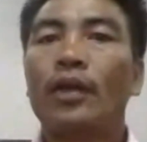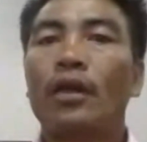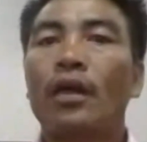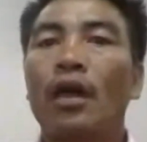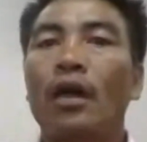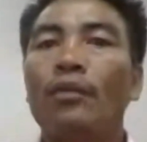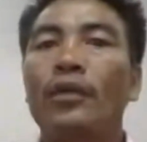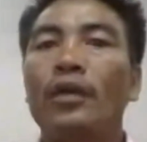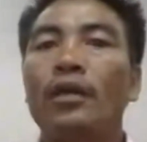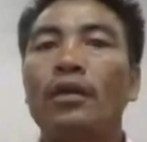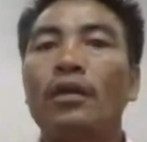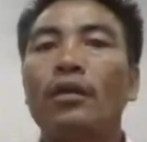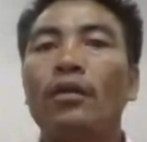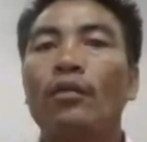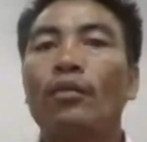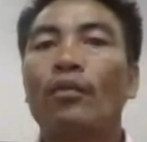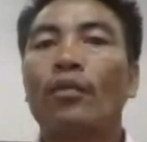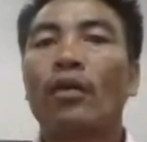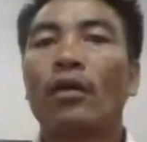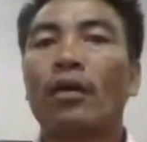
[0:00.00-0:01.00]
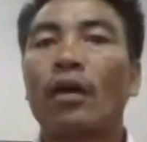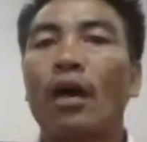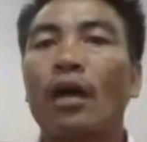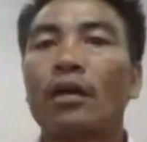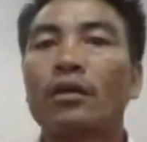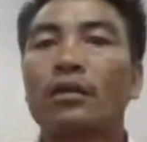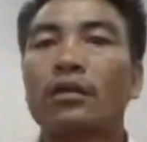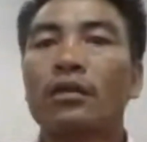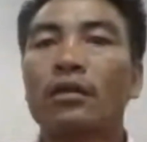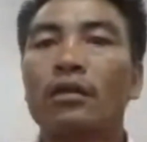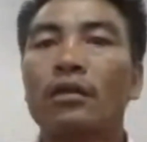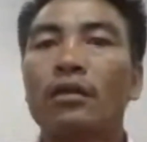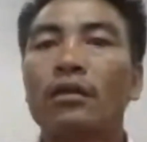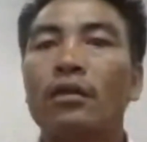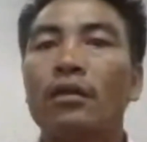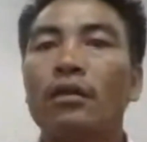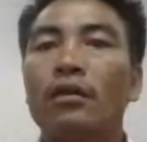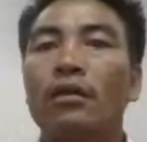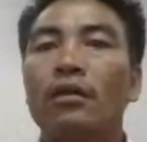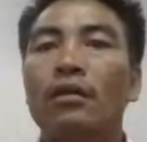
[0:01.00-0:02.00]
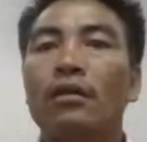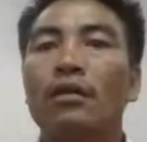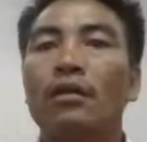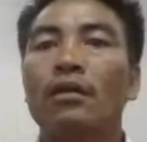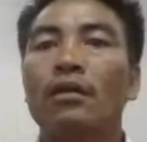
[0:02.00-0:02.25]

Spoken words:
Becoming broadcaster